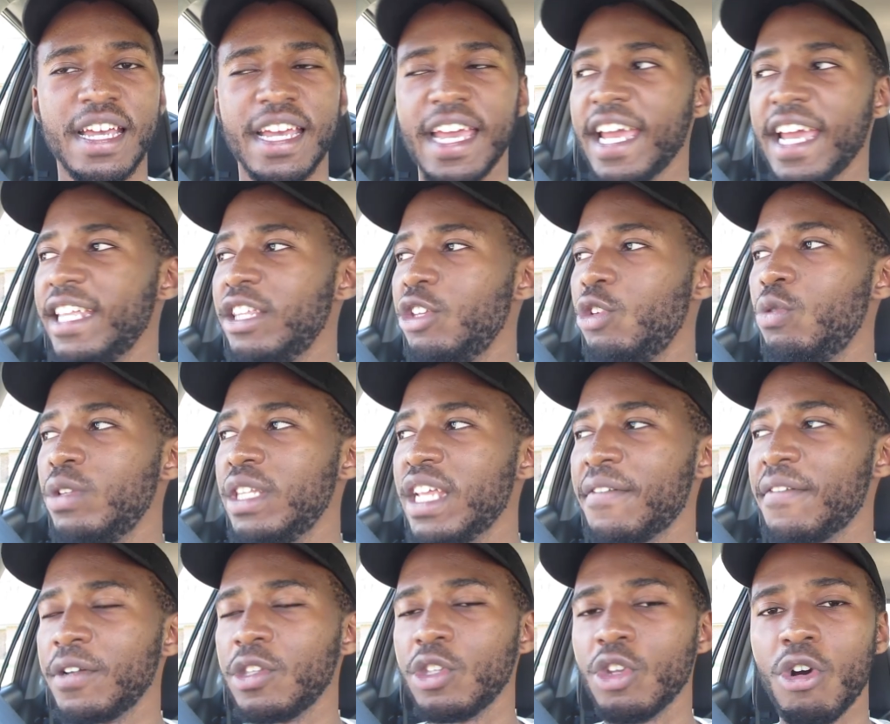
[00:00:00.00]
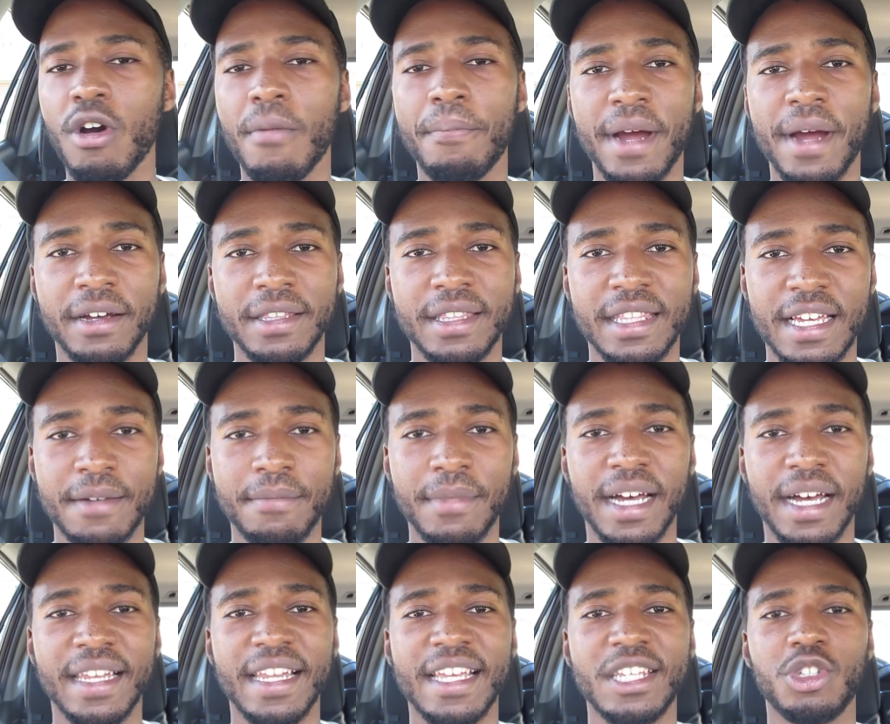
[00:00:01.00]
And you will never know about them
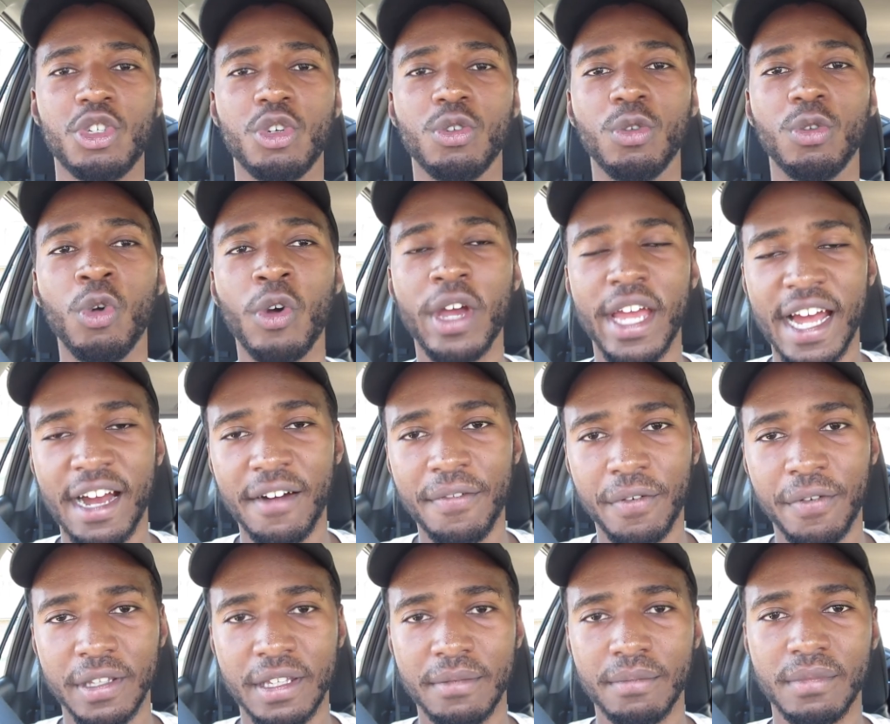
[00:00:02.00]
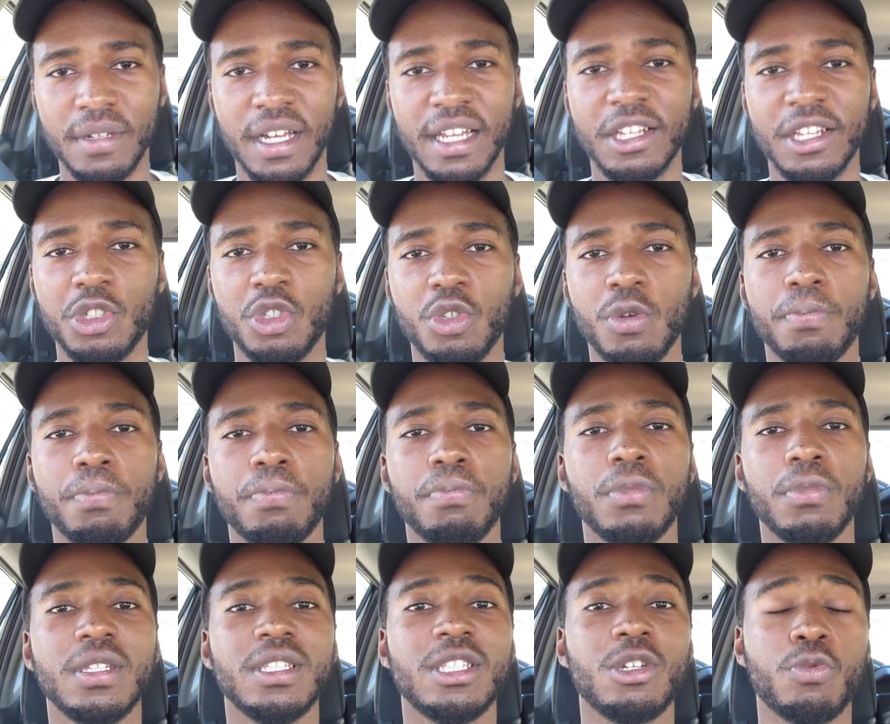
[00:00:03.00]
unless you look out for them, unless you
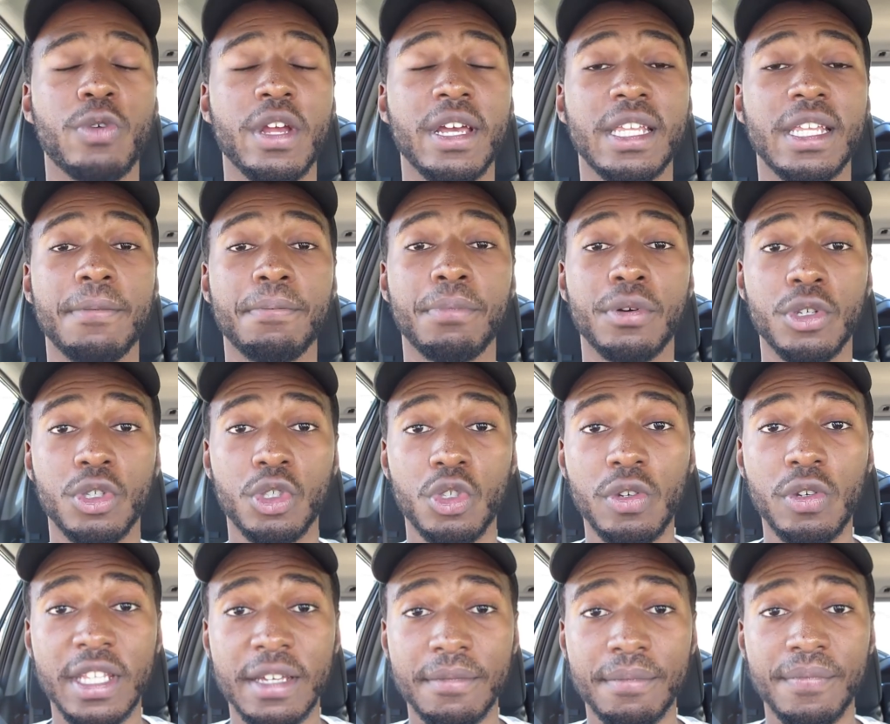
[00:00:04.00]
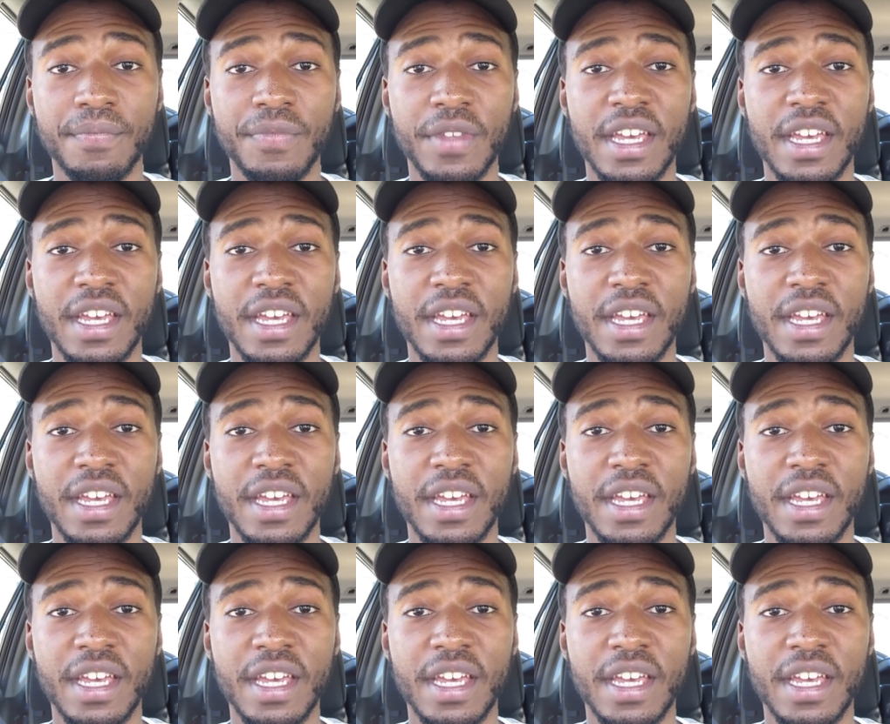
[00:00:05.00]
directly pursue them.